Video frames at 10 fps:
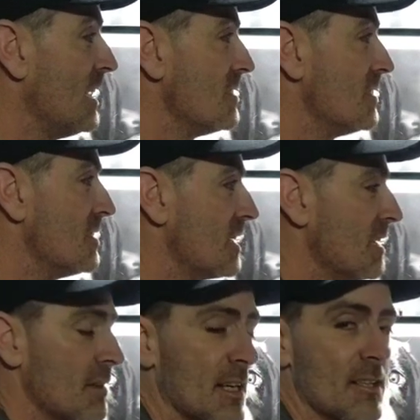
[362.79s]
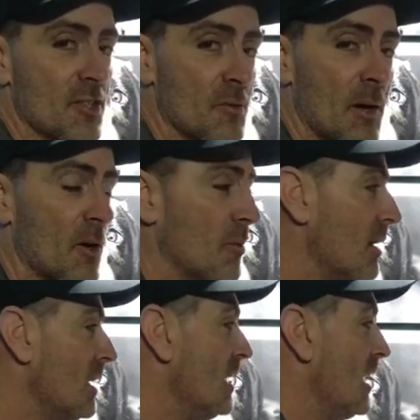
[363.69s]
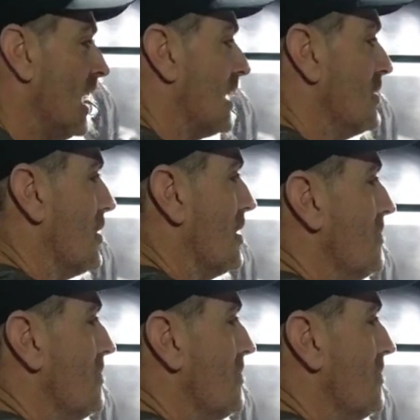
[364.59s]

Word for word: into the T V, zoom it up, and you